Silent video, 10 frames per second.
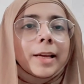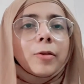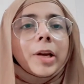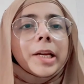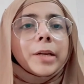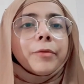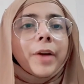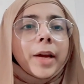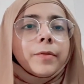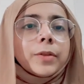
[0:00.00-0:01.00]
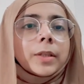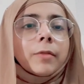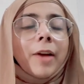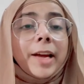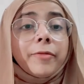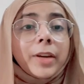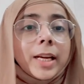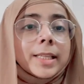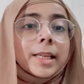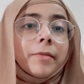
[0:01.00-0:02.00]
like you're getting 5K,
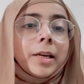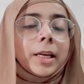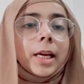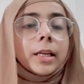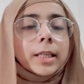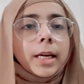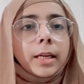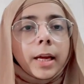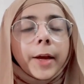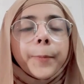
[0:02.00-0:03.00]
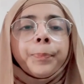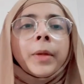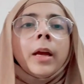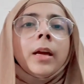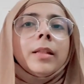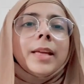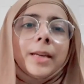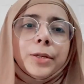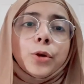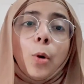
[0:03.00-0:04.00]
7K, 10K, then
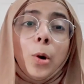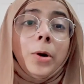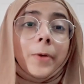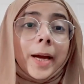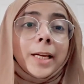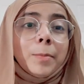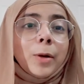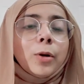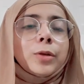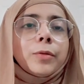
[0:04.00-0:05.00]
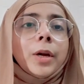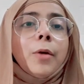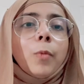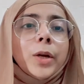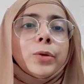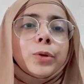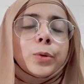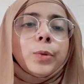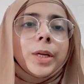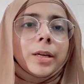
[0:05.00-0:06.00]
it's all right, because 1 to
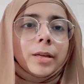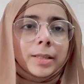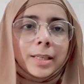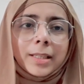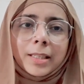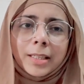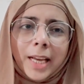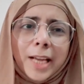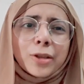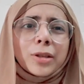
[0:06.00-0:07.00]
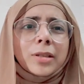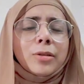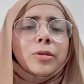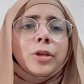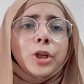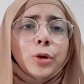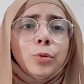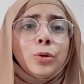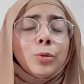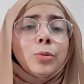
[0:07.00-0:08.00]
2 years it takes
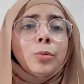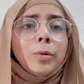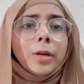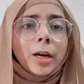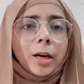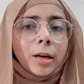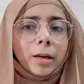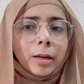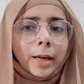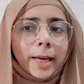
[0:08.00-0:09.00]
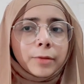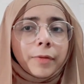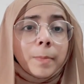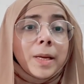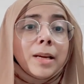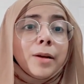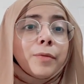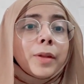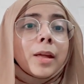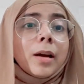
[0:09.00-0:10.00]
you to get familiar
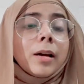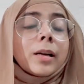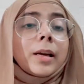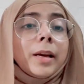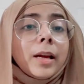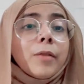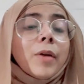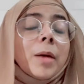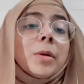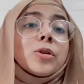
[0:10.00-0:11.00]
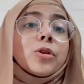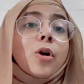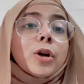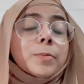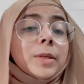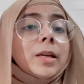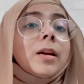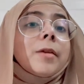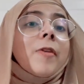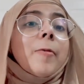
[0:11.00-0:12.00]
with the clinic environment or the hospital
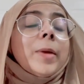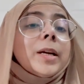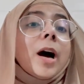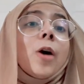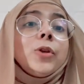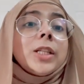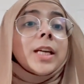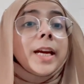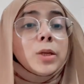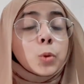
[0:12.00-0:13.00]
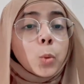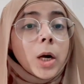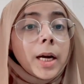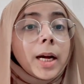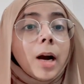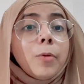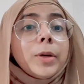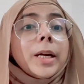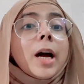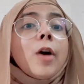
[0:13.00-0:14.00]
environment, how the things work out
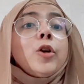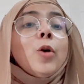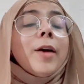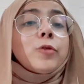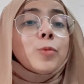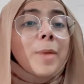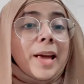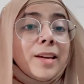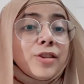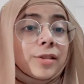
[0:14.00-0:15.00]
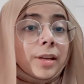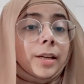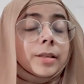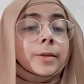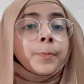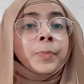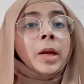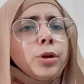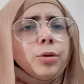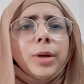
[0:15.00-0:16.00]
and how you have to manage things.
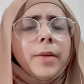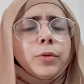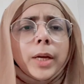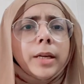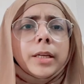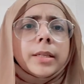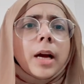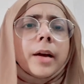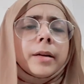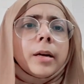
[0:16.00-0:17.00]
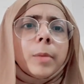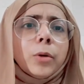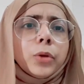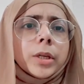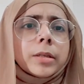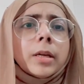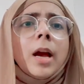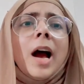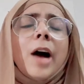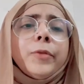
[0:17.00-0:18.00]
So you don't have to get disheartened about this.
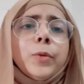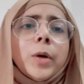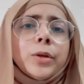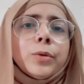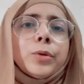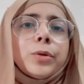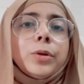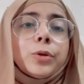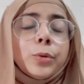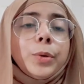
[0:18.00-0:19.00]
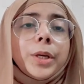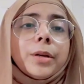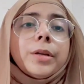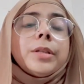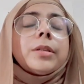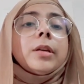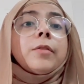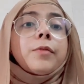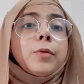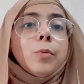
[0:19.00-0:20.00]
After 1 to 2 years,
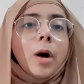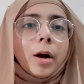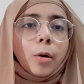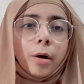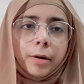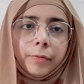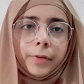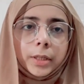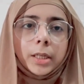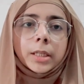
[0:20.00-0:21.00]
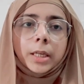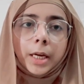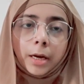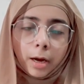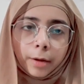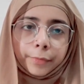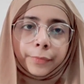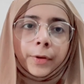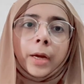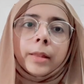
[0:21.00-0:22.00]
if you are confident
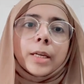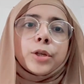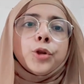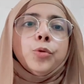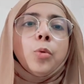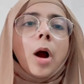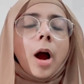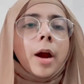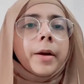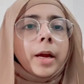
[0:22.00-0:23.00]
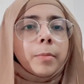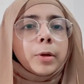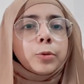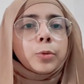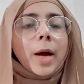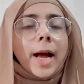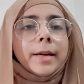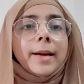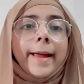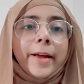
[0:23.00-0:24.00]
enough that you are able to
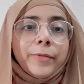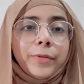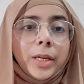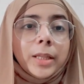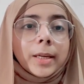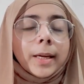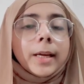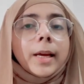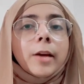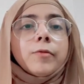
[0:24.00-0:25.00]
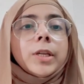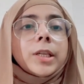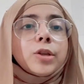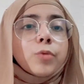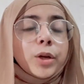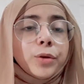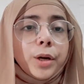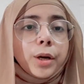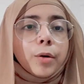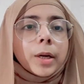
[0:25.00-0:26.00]
handle everything, every situation
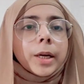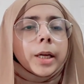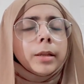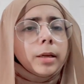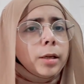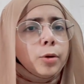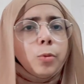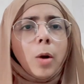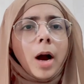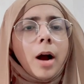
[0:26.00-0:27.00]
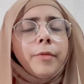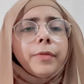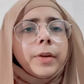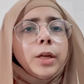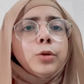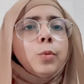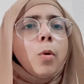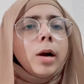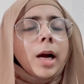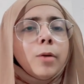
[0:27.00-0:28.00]
in your clinic, then you are free to
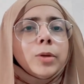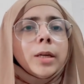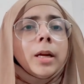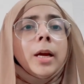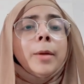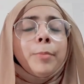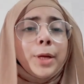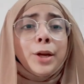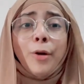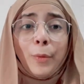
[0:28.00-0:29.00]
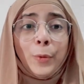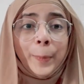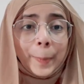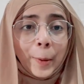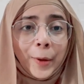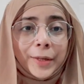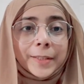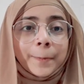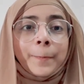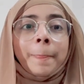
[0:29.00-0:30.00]
walk out and be your own
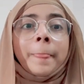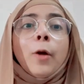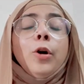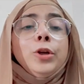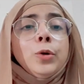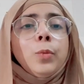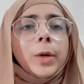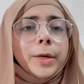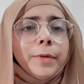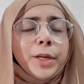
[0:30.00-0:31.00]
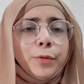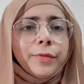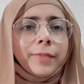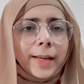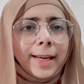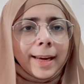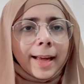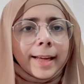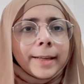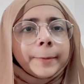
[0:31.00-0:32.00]
boss or do whatever you feel
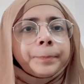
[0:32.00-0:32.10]
like.